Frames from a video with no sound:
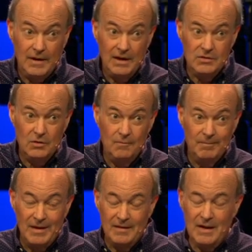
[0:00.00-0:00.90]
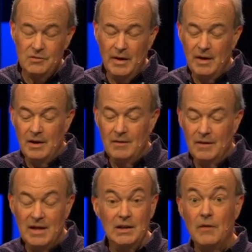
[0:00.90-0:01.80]
Okay, so that's why
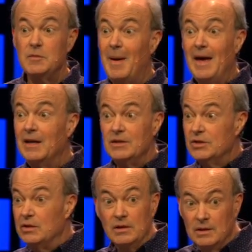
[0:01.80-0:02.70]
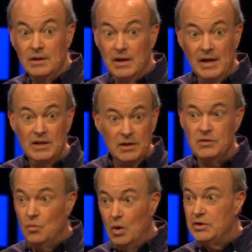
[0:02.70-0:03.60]
he loves baggage, and he
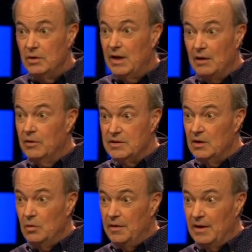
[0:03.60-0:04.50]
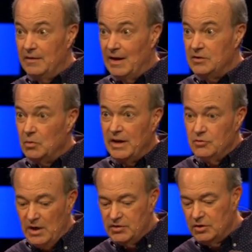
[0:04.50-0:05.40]
doesn't want you to ever deal with it. That's why
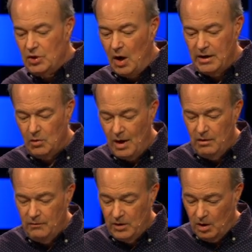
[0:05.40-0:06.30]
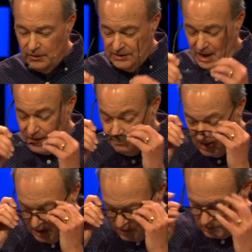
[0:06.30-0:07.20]
he tries to talk you out of it all the time,
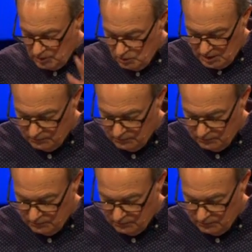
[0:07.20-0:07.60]
so you